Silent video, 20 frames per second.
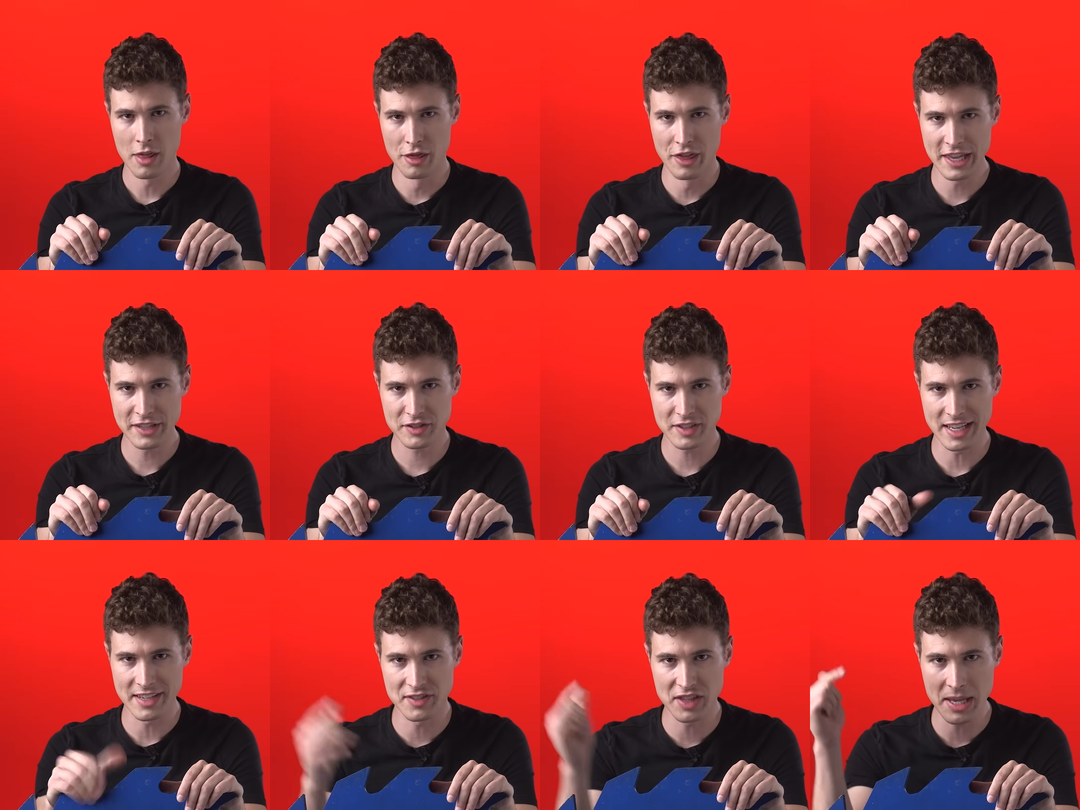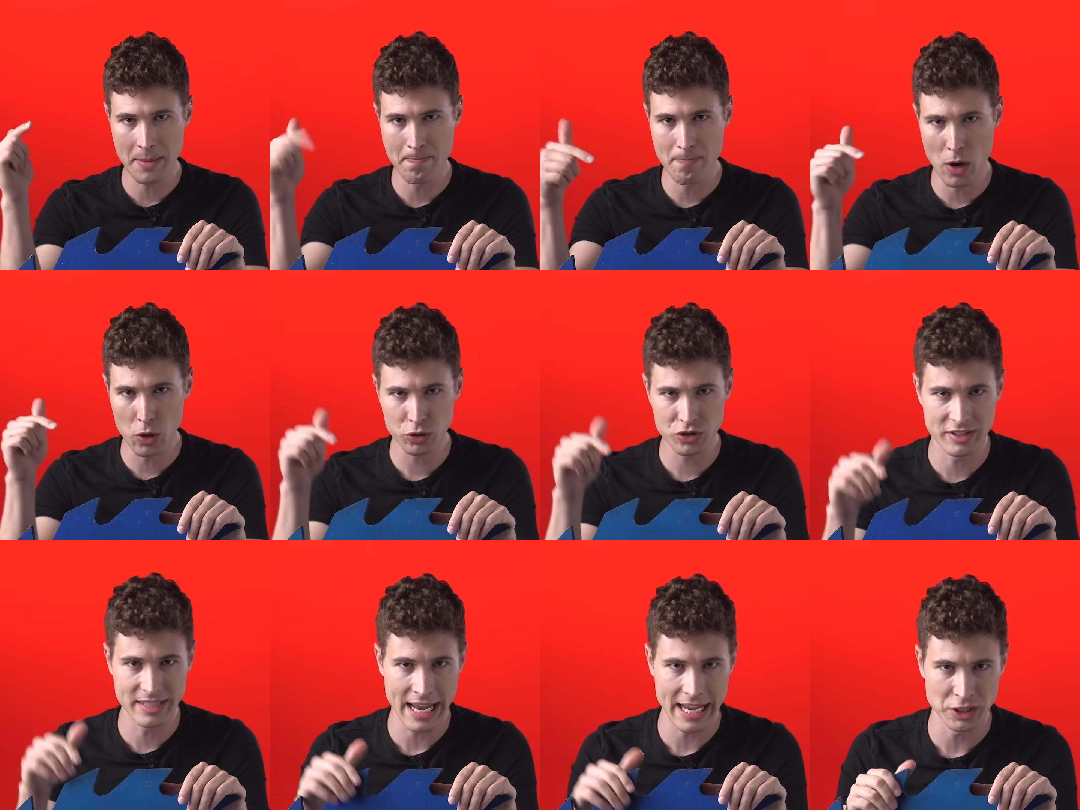This is the
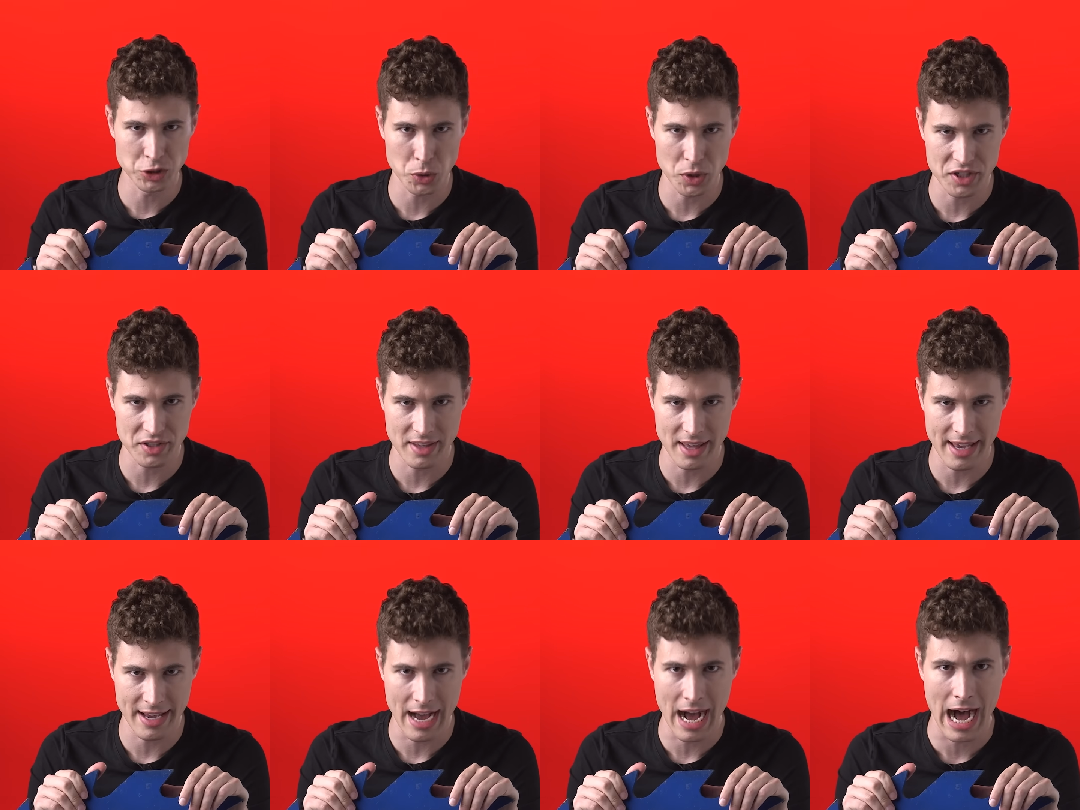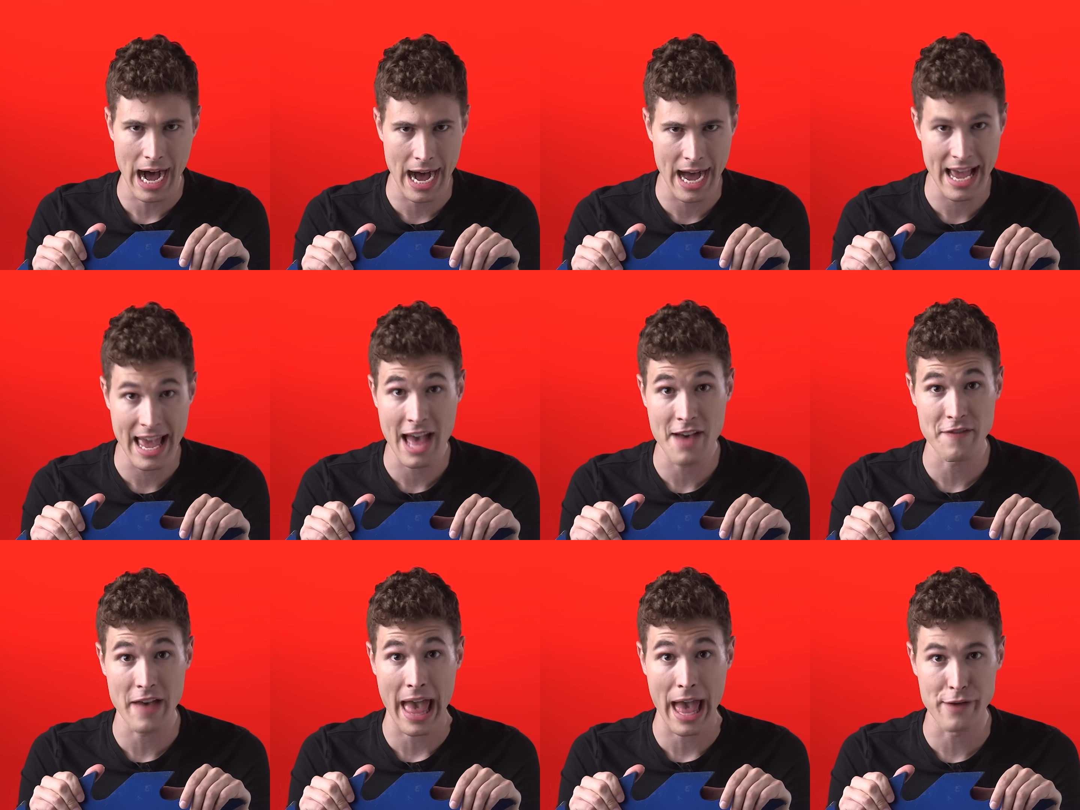most dangerous thing
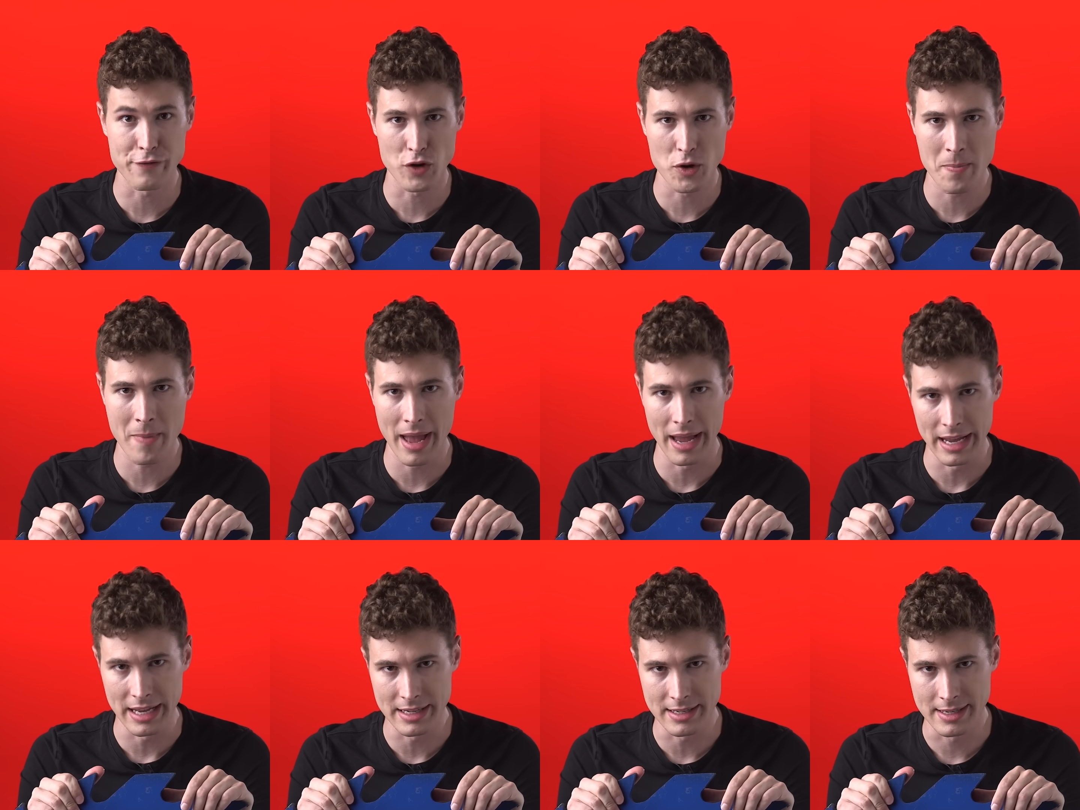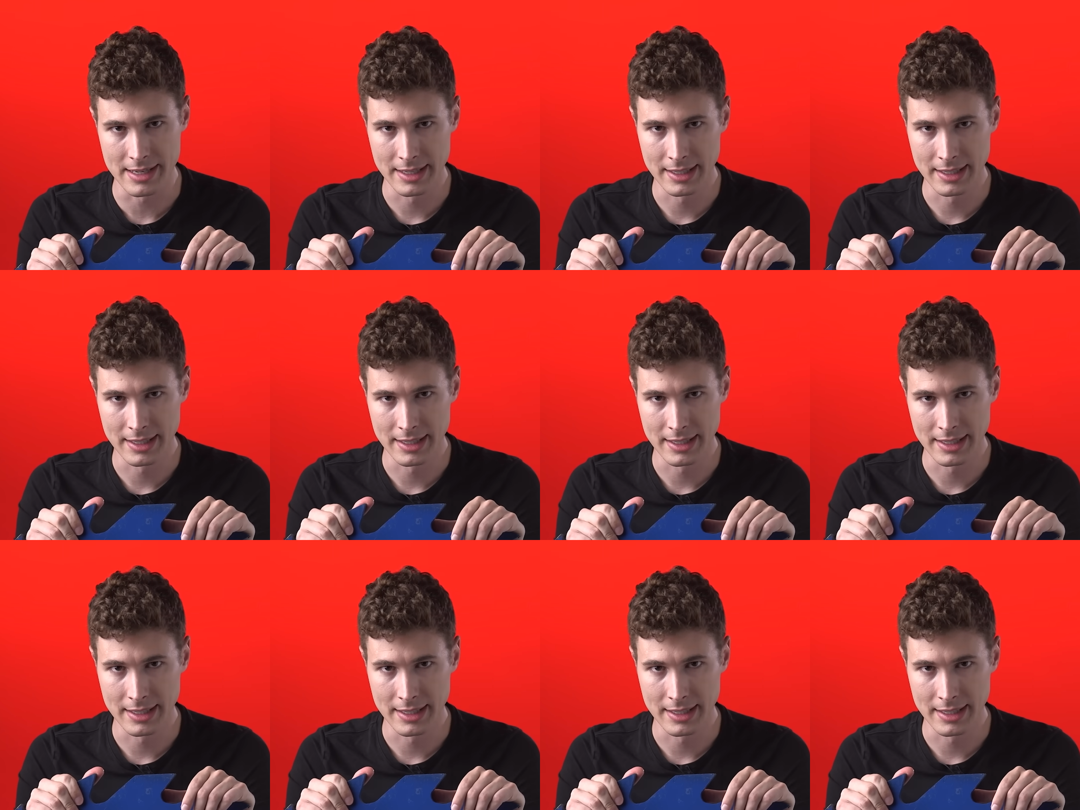I have ever made.